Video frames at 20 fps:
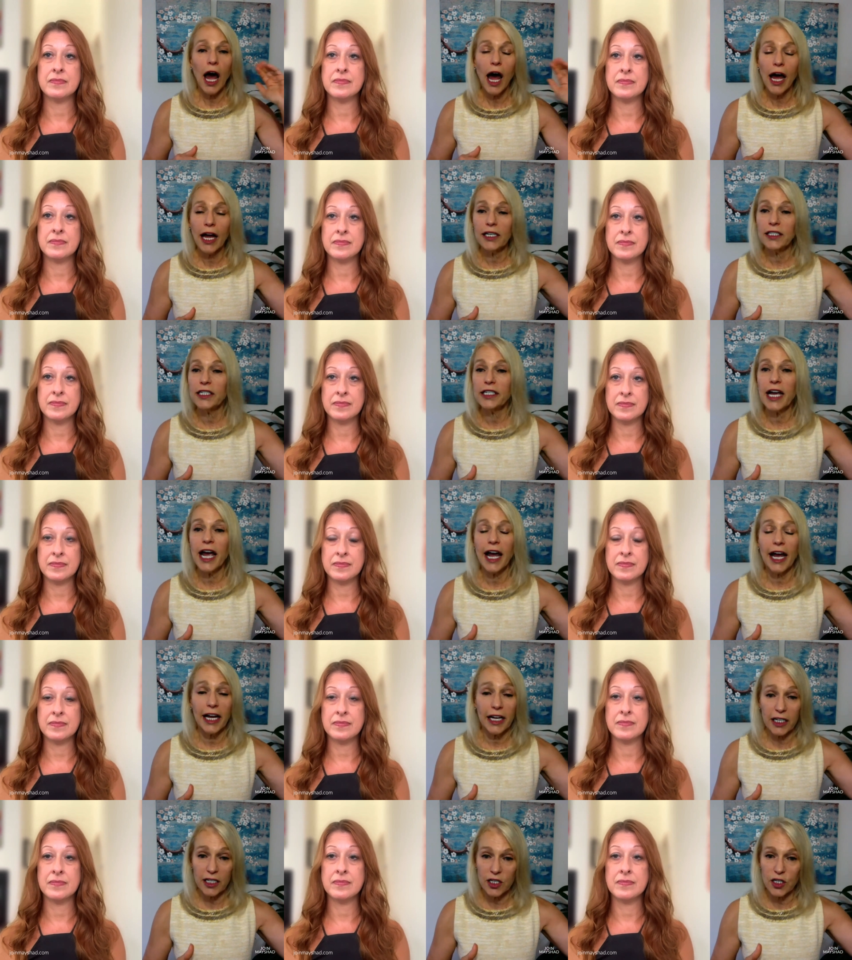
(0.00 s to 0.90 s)

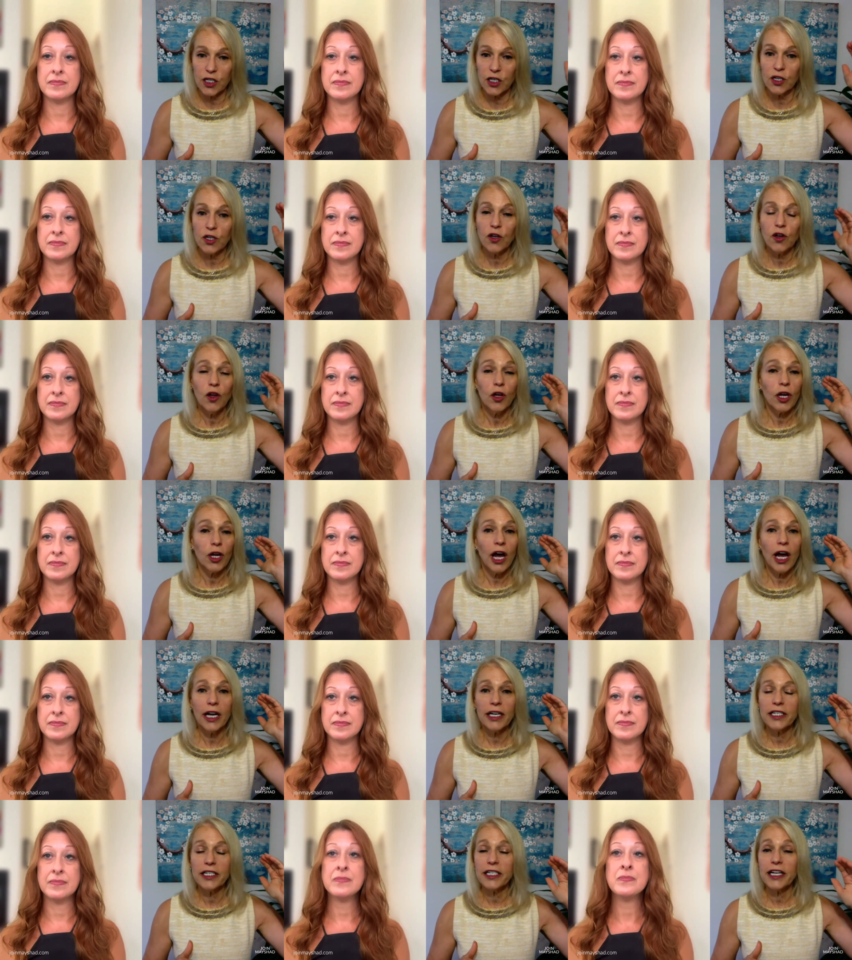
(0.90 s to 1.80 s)
Speaker 1: contact
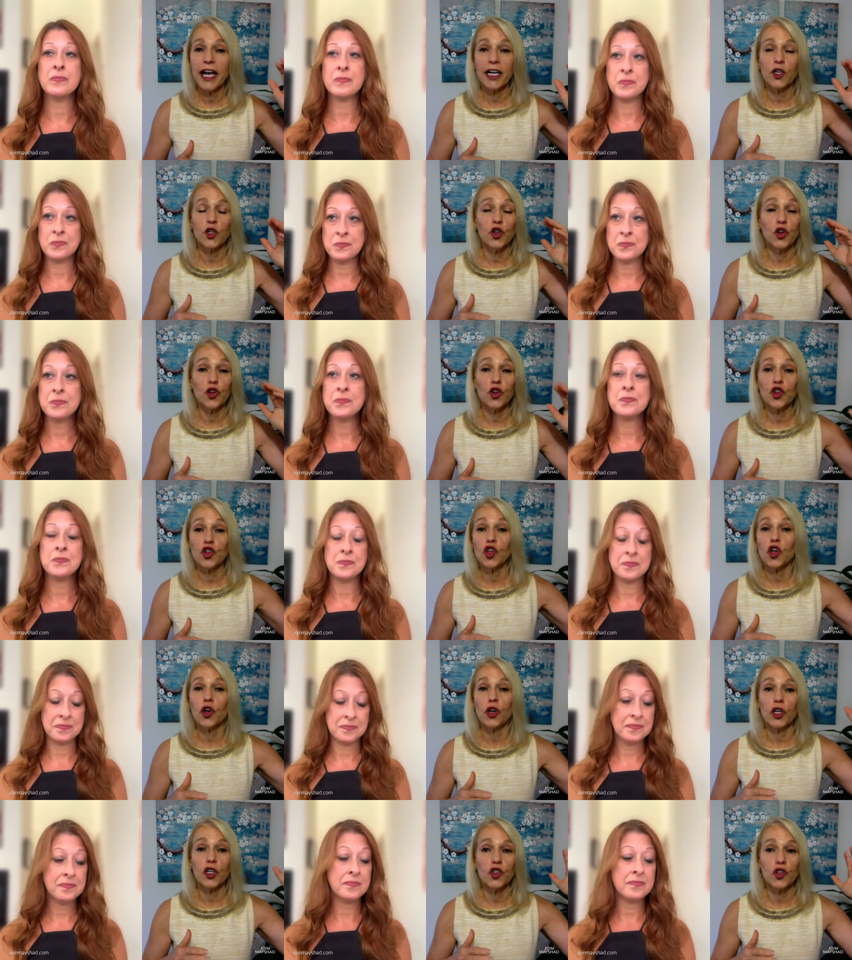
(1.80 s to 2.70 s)
contact your
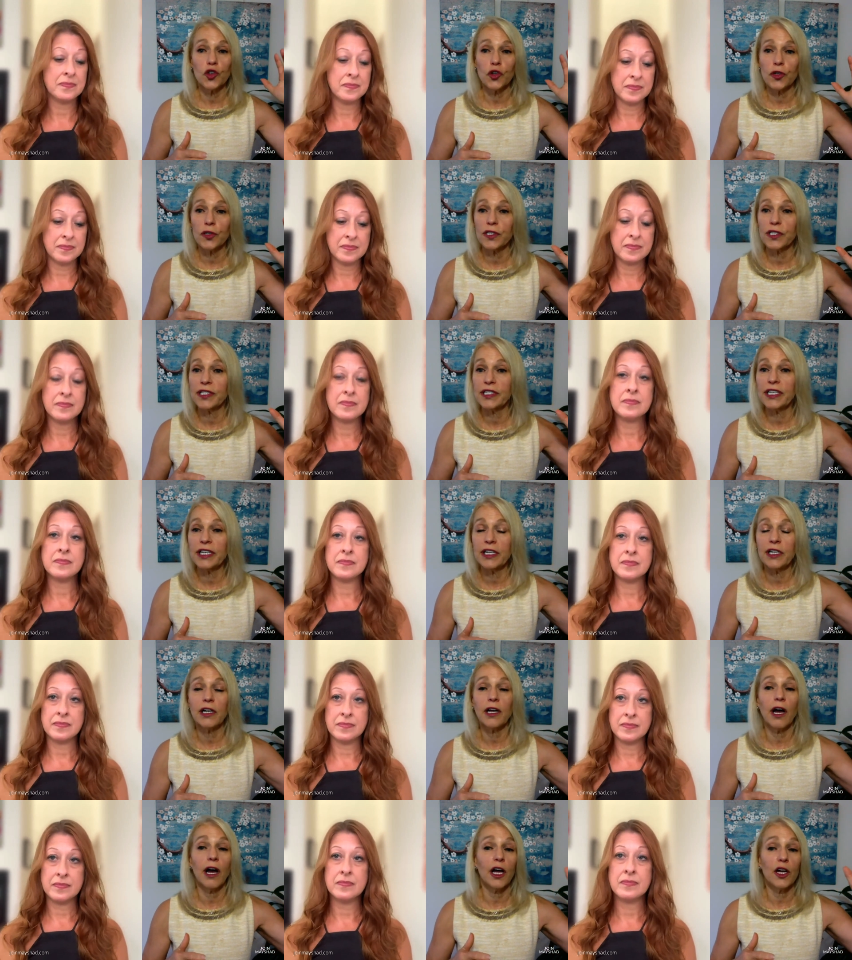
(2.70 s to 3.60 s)
church your
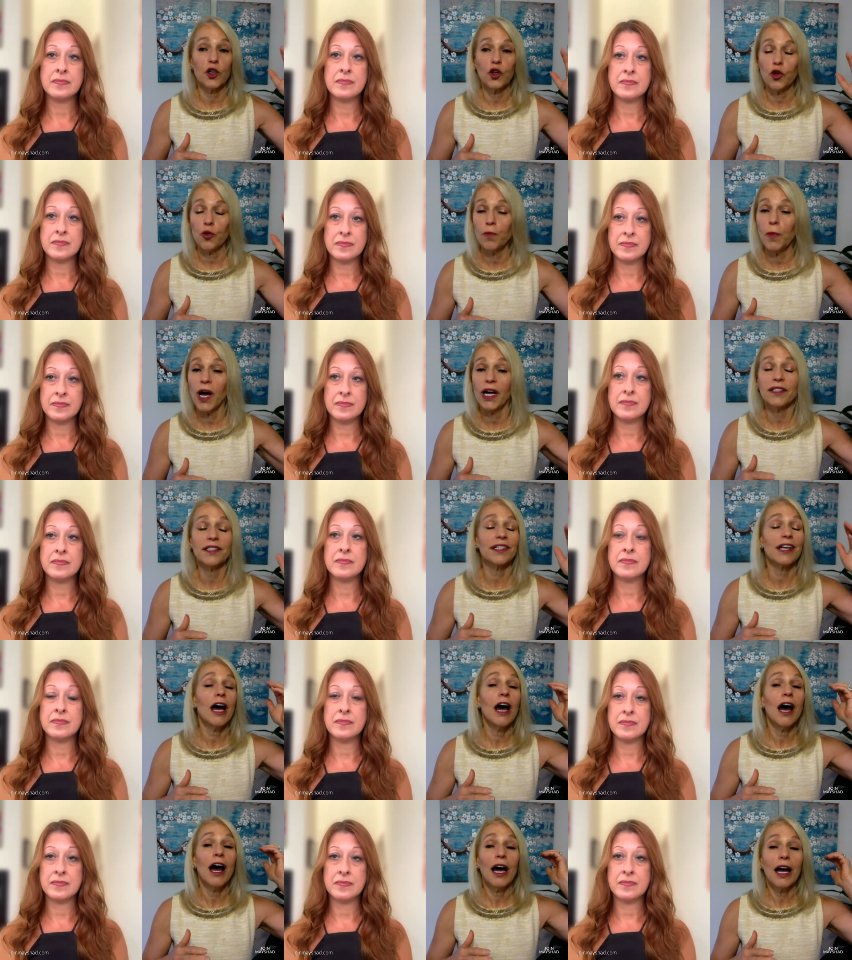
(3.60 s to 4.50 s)
synagogue your
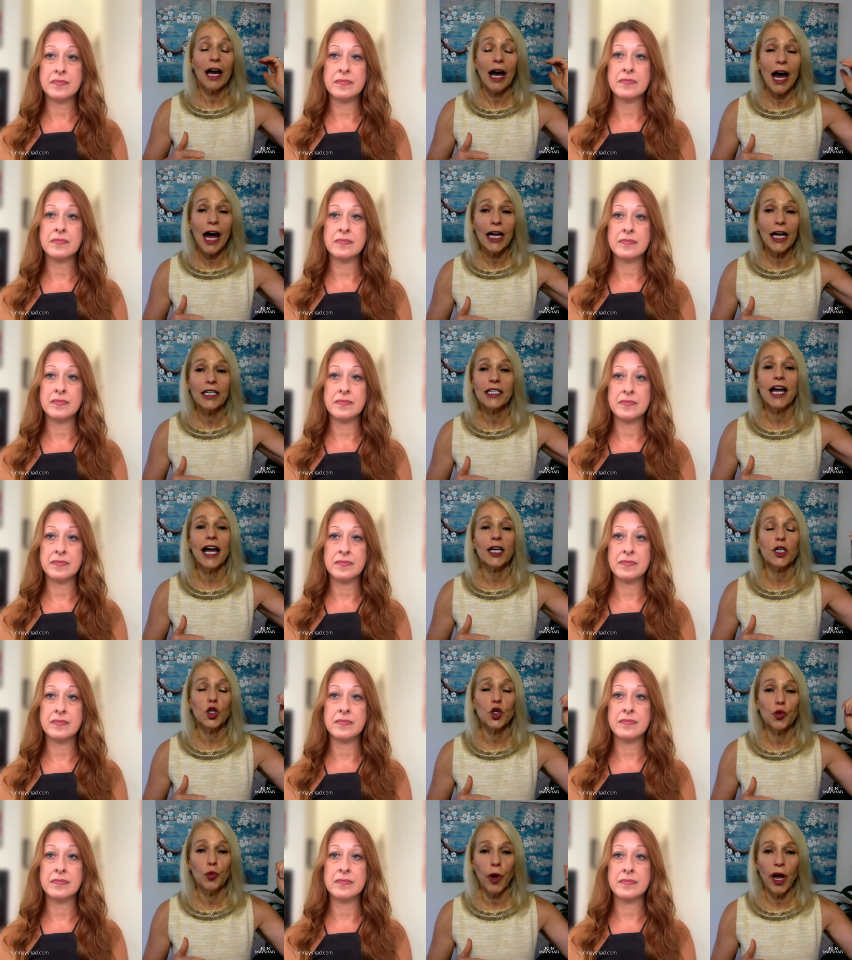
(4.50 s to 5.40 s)
mosque
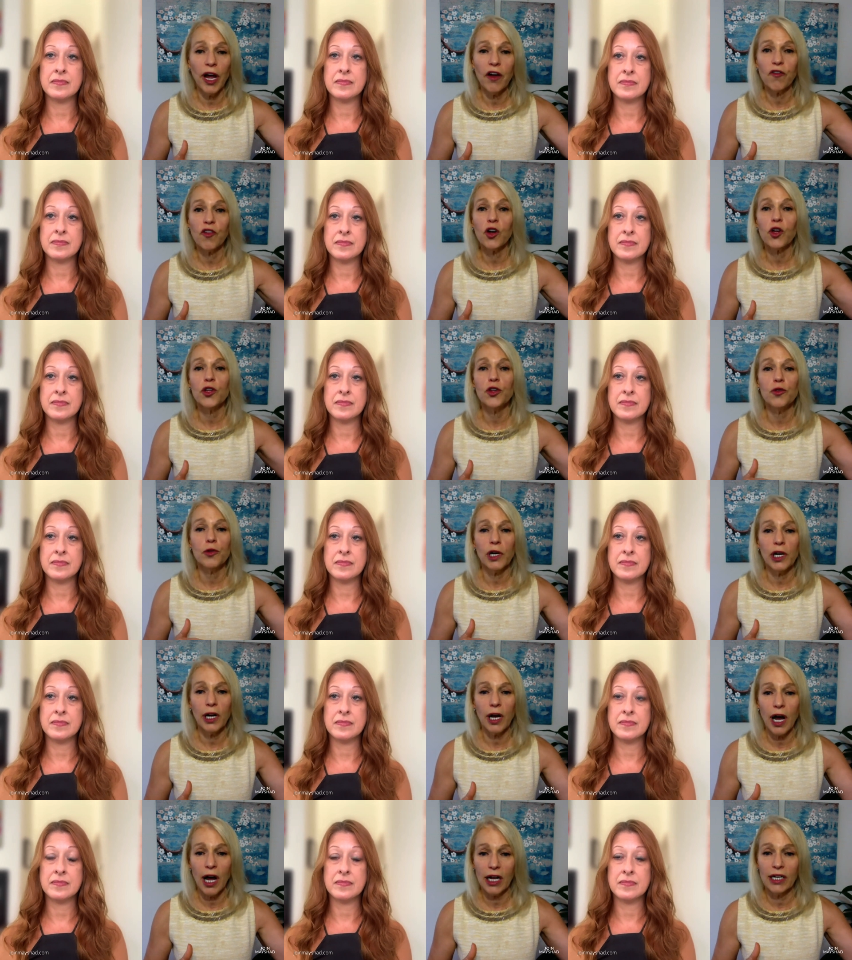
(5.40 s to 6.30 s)
contact whoever you
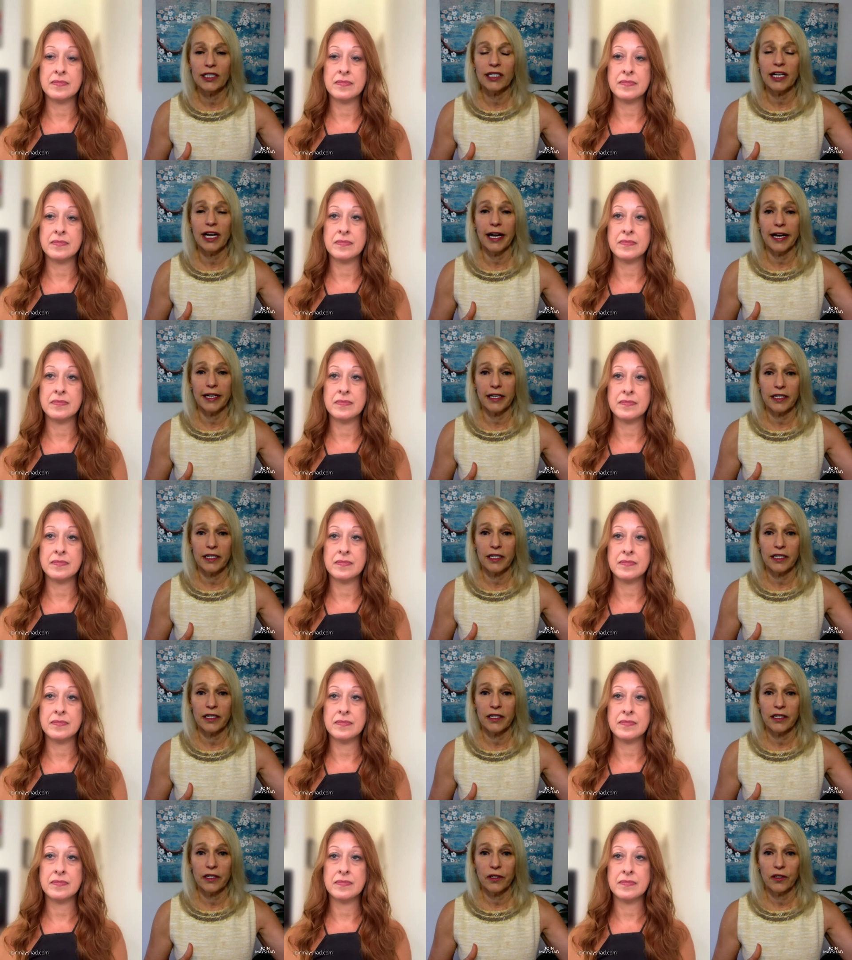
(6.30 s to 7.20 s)
can contact
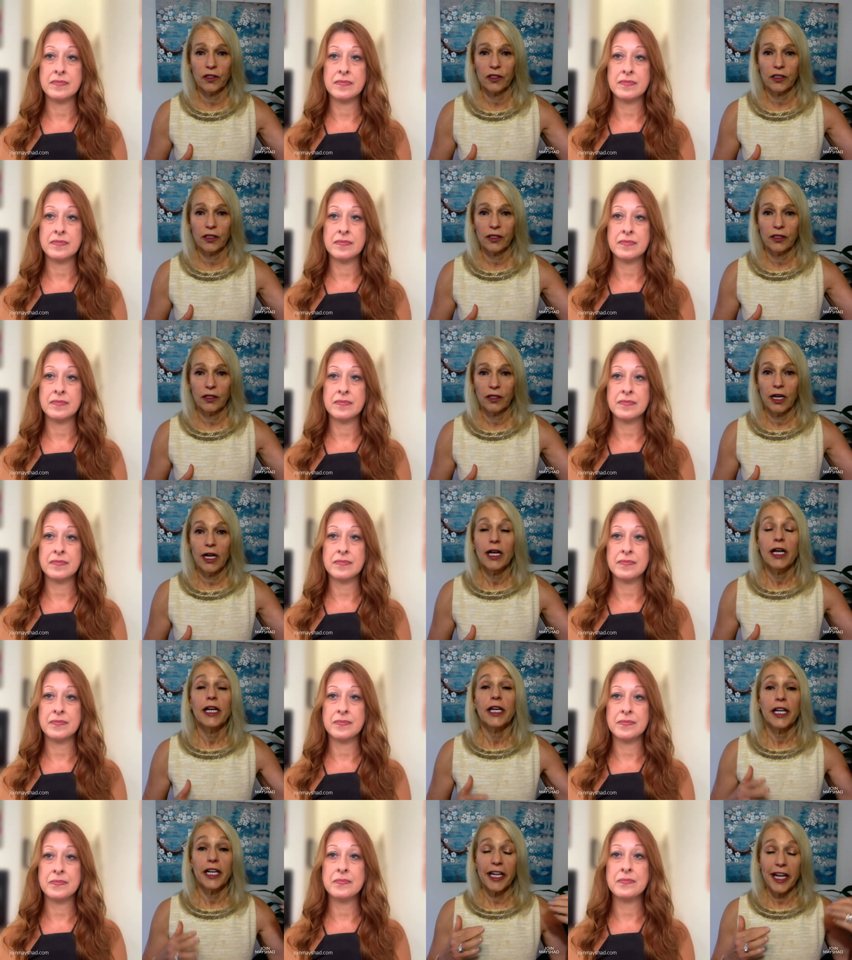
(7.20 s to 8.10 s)

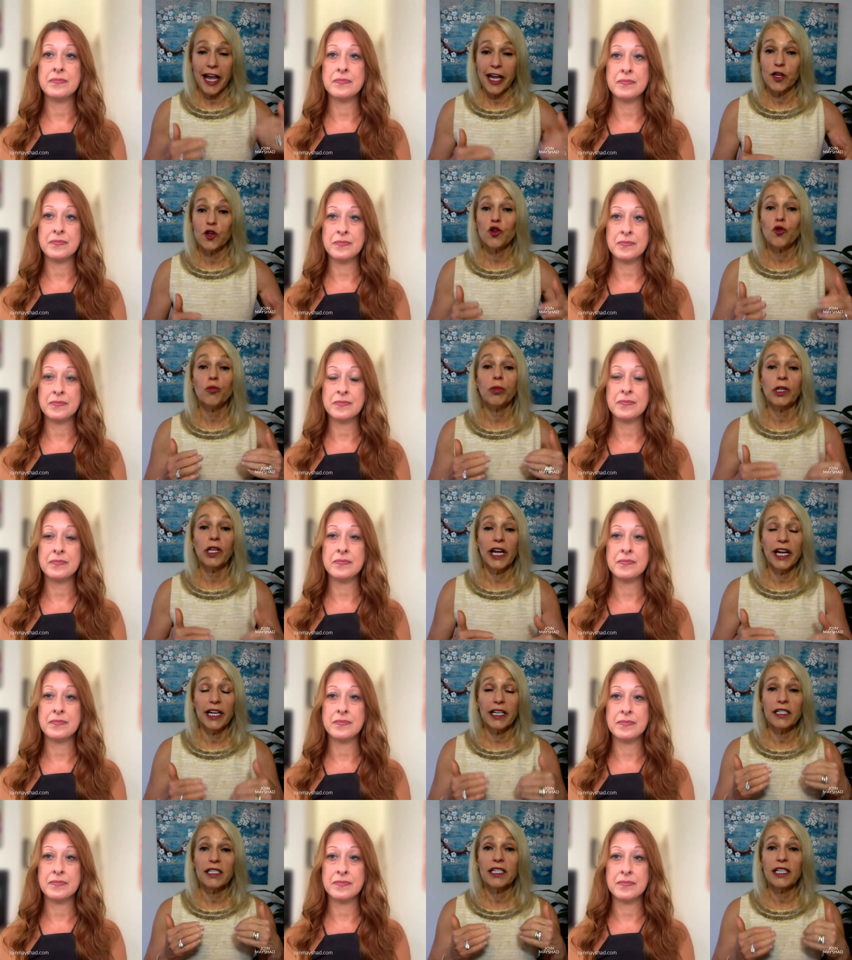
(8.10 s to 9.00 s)
get your
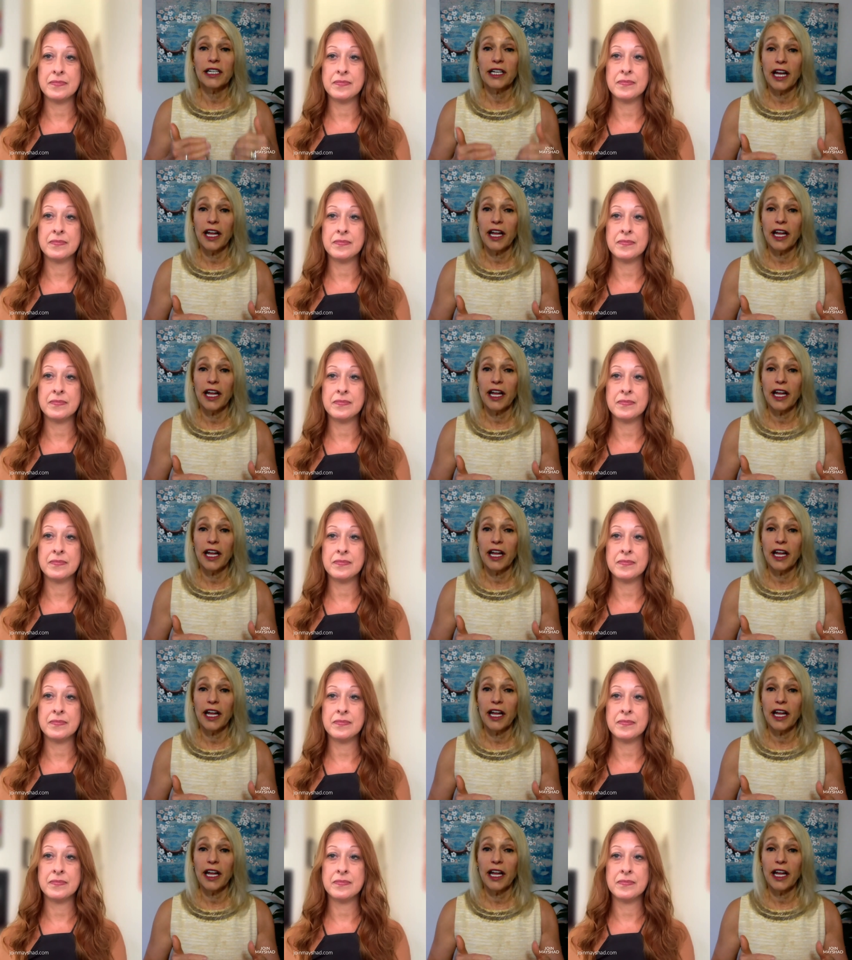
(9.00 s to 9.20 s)
plan